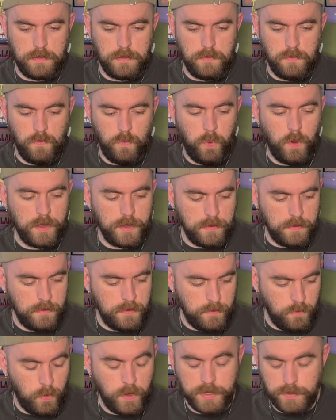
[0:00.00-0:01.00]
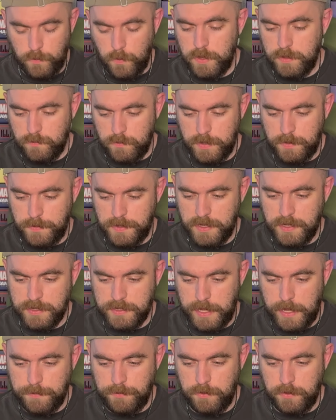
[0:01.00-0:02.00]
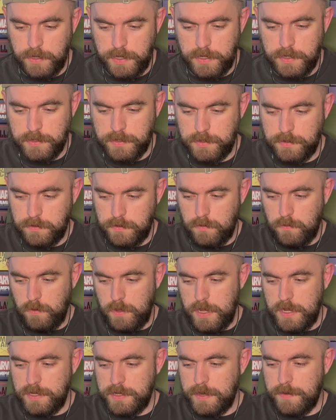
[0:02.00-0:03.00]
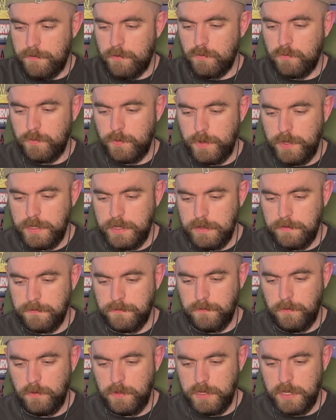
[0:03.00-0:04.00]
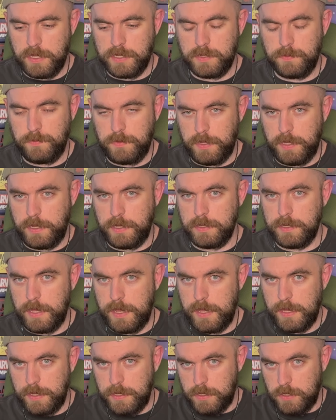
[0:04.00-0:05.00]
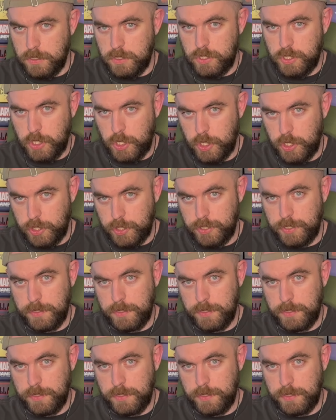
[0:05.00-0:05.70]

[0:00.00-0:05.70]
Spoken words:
one big example is it never really fully explained a turn.